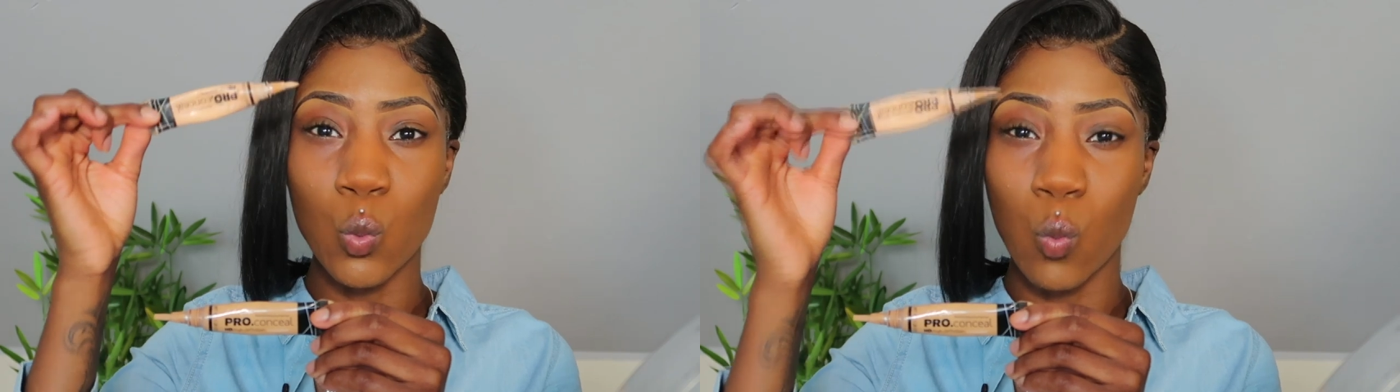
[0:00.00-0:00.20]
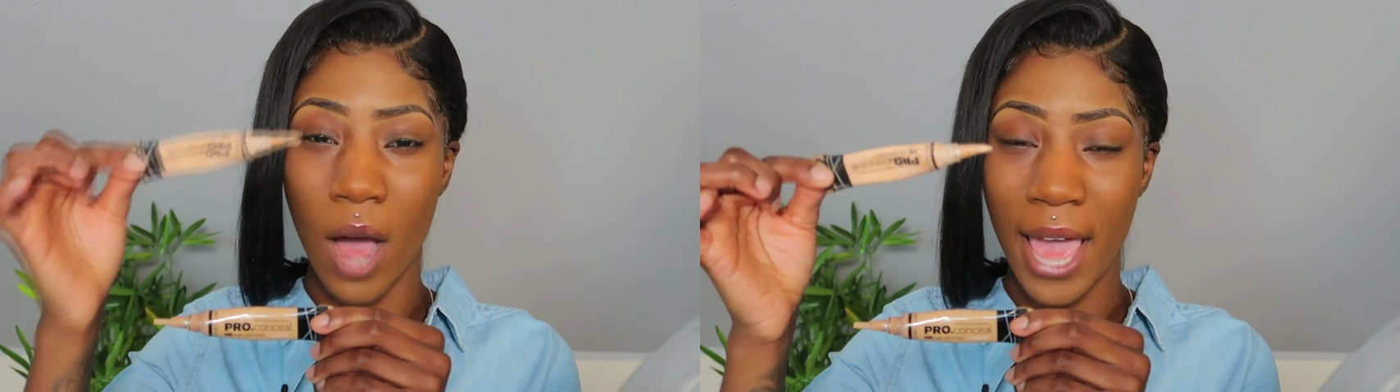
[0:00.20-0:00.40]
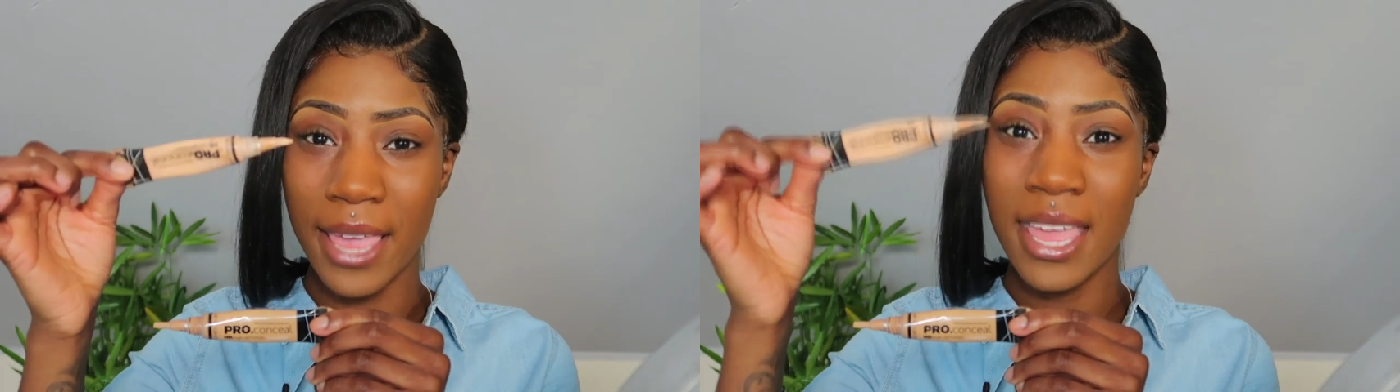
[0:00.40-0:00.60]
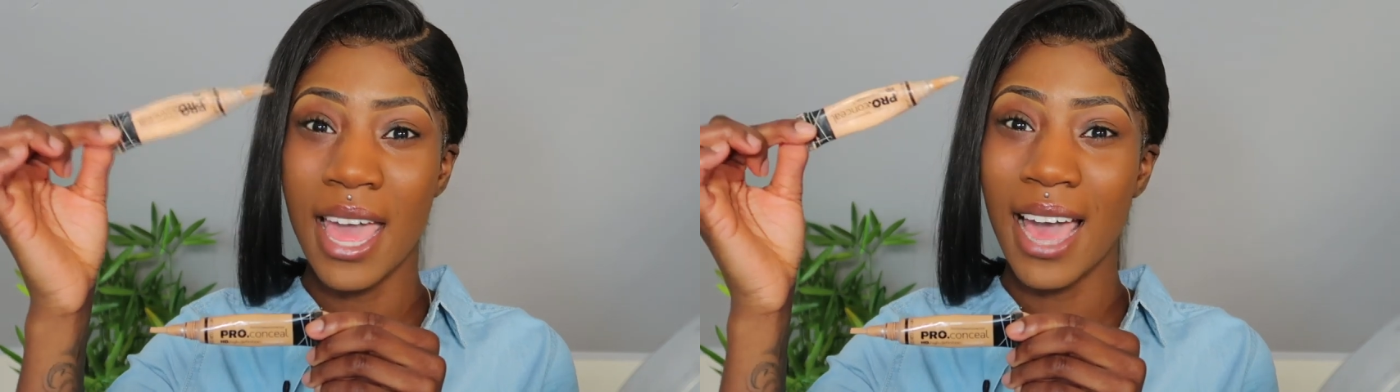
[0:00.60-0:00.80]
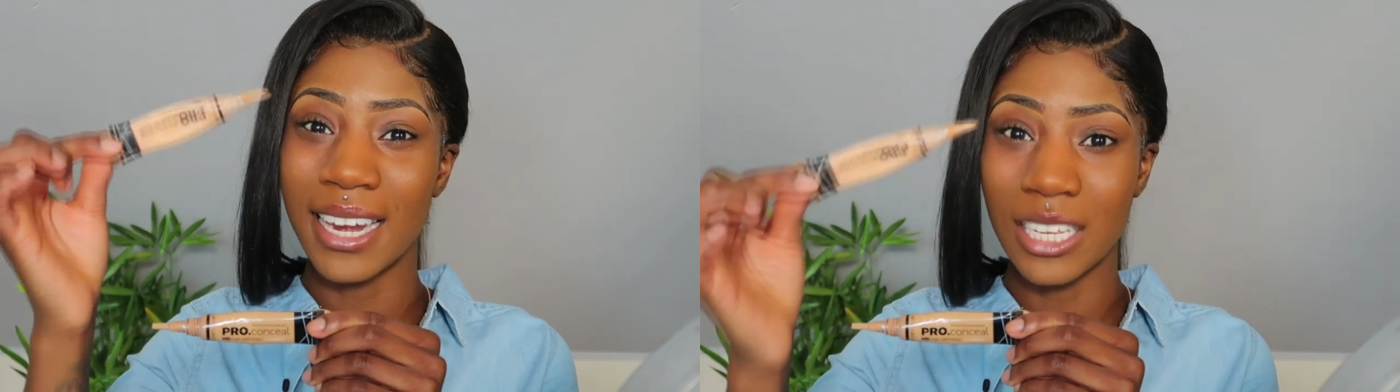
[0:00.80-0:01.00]
white
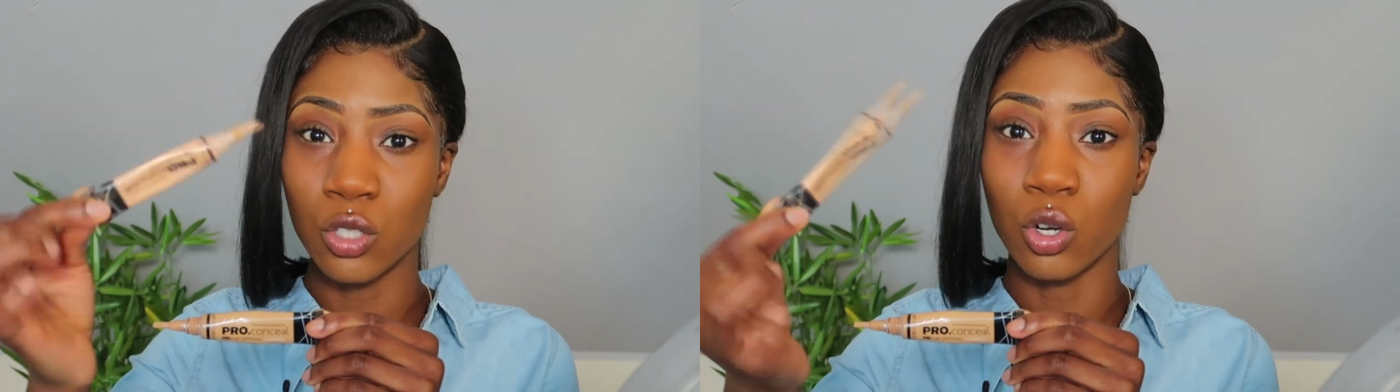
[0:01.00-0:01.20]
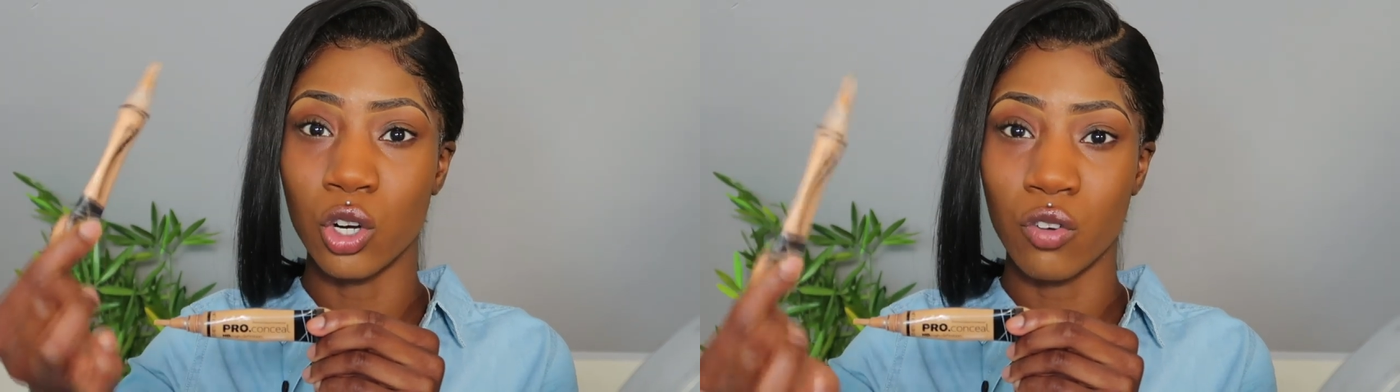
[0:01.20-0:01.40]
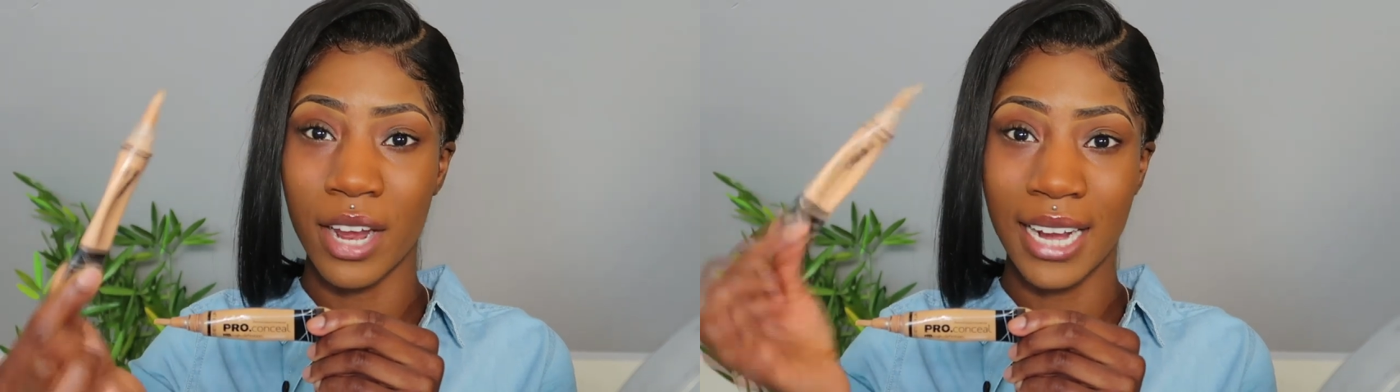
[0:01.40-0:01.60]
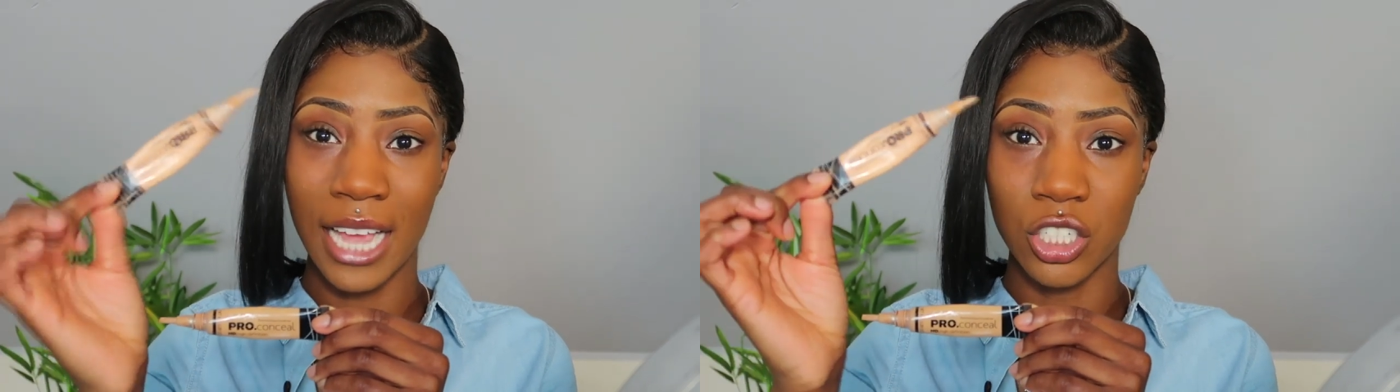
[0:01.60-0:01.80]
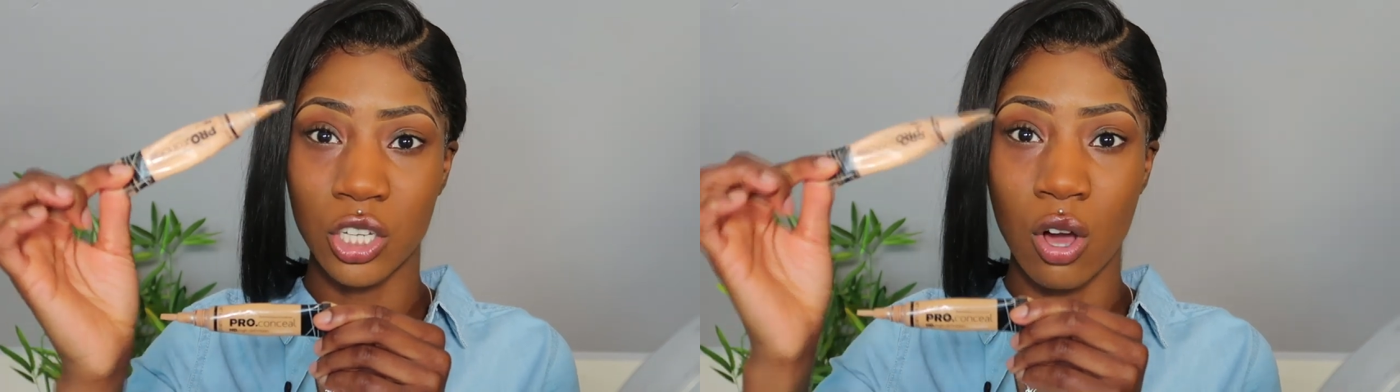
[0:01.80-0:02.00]
and it is going to create an
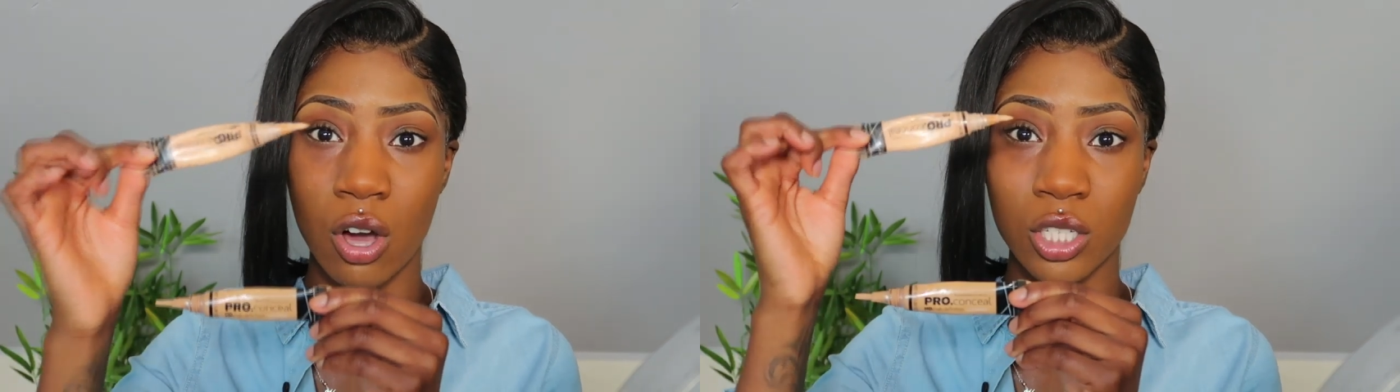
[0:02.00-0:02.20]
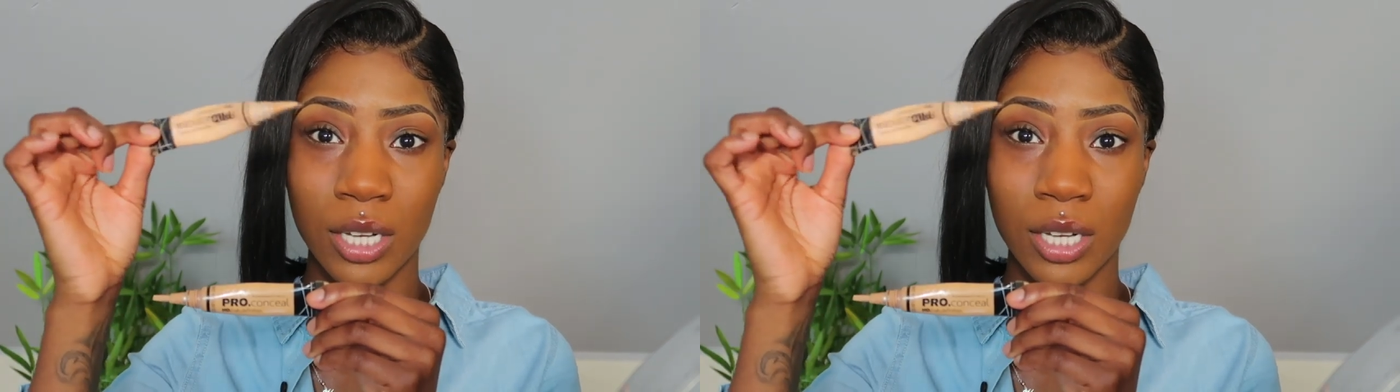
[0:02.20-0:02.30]
ashy cast.